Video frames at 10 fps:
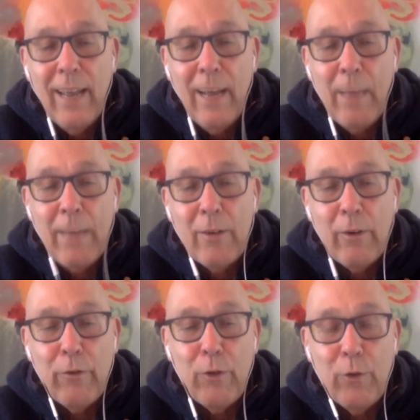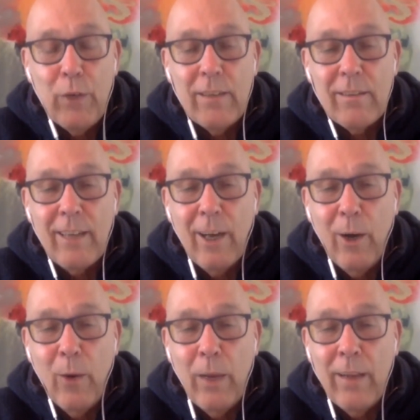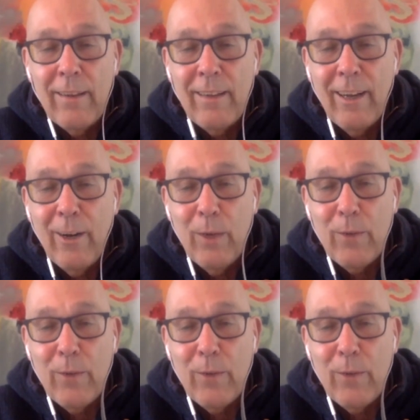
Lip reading: and I met her a few years ago, and you know,